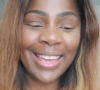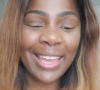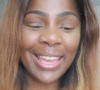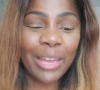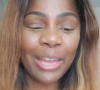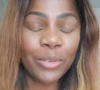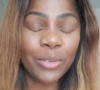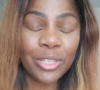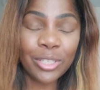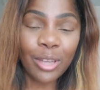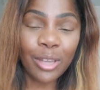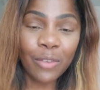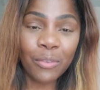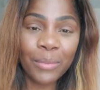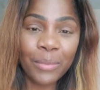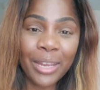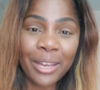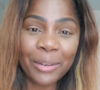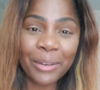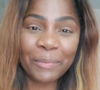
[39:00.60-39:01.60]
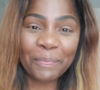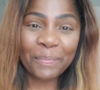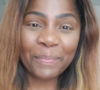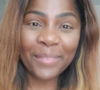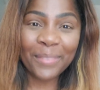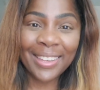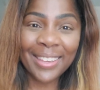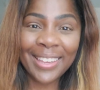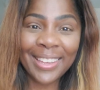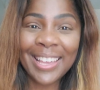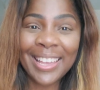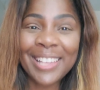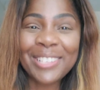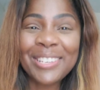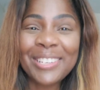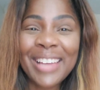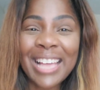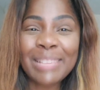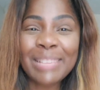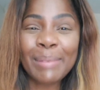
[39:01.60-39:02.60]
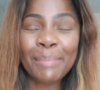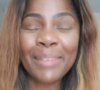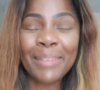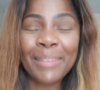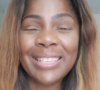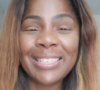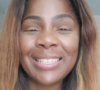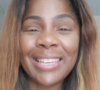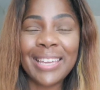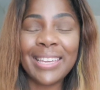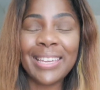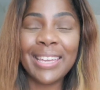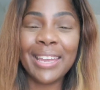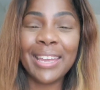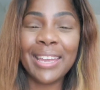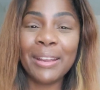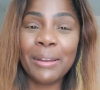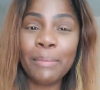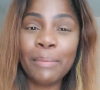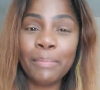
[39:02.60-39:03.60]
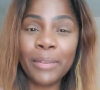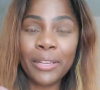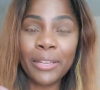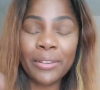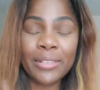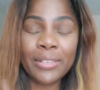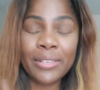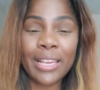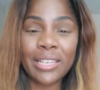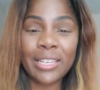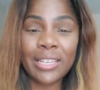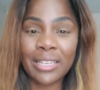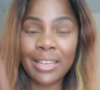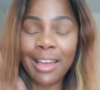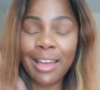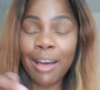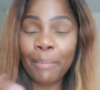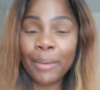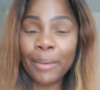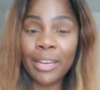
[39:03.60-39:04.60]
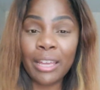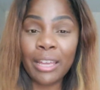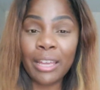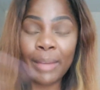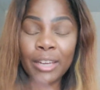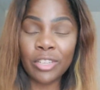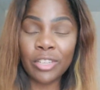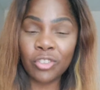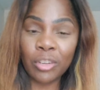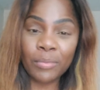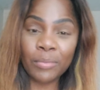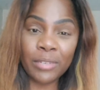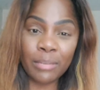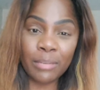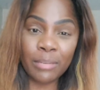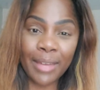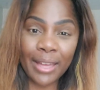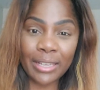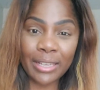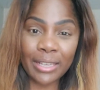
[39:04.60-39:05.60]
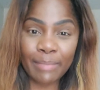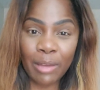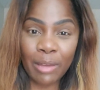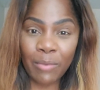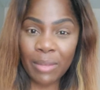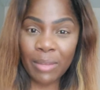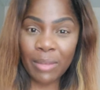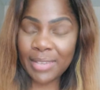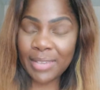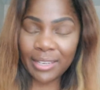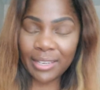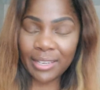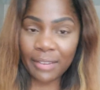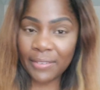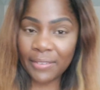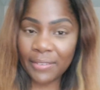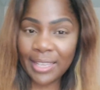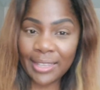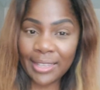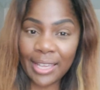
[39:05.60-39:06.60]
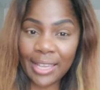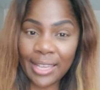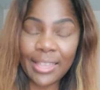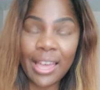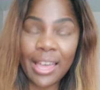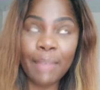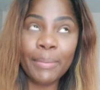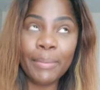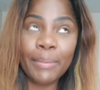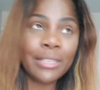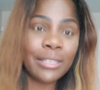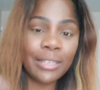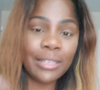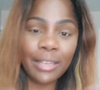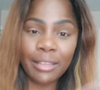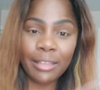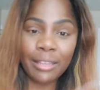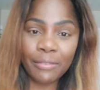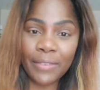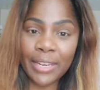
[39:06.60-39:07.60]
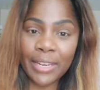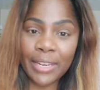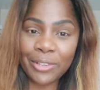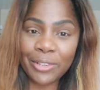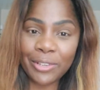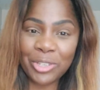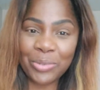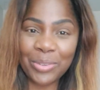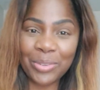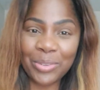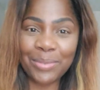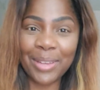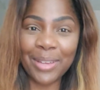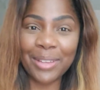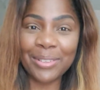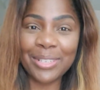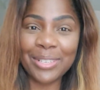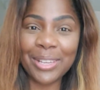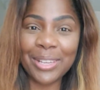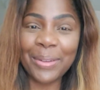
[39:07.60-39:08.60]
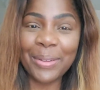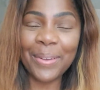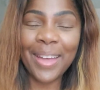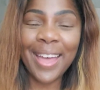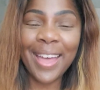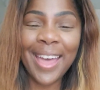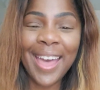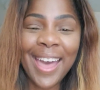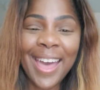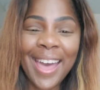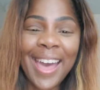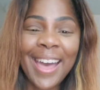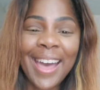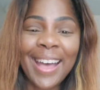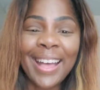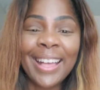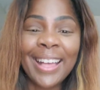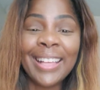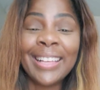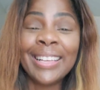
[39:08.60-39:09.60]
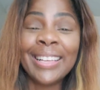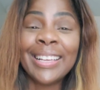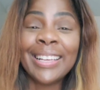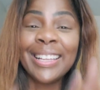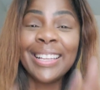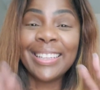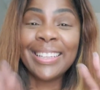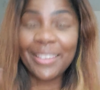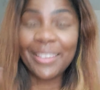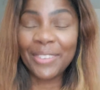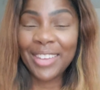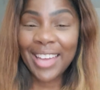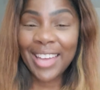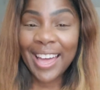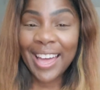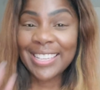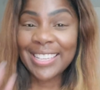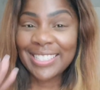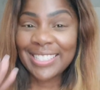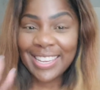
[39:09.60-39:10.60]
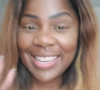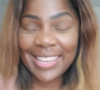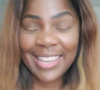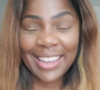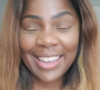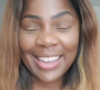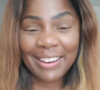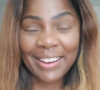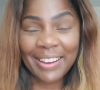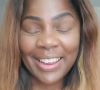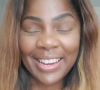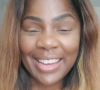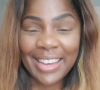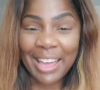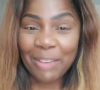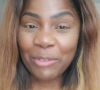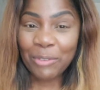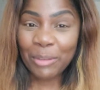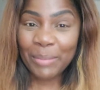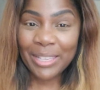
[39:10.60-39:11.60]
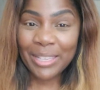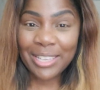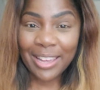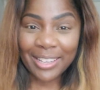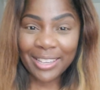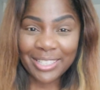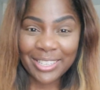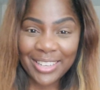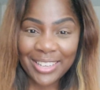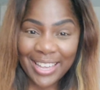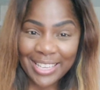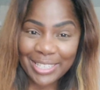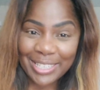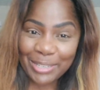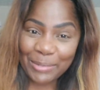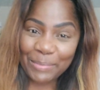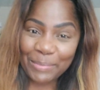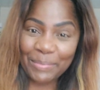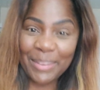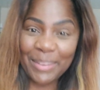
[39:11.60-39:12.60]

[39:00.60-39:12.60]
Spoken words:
We'll just go from there. So you guys be blessed. Take care. Book your session. I'll put it in my description box, my website, and everything like that. But it's in other videos too as well. So love you guys. Take care. And I will be talking to you guys soon.